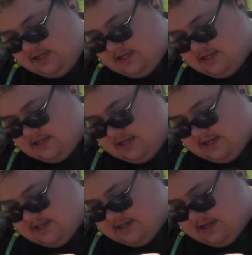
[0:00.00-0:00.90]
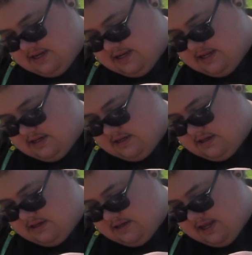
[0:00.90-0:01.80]
easy as it
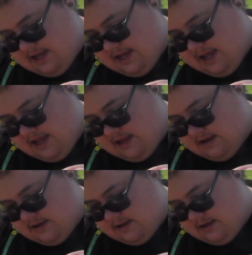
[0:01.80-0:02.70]
is. Gotta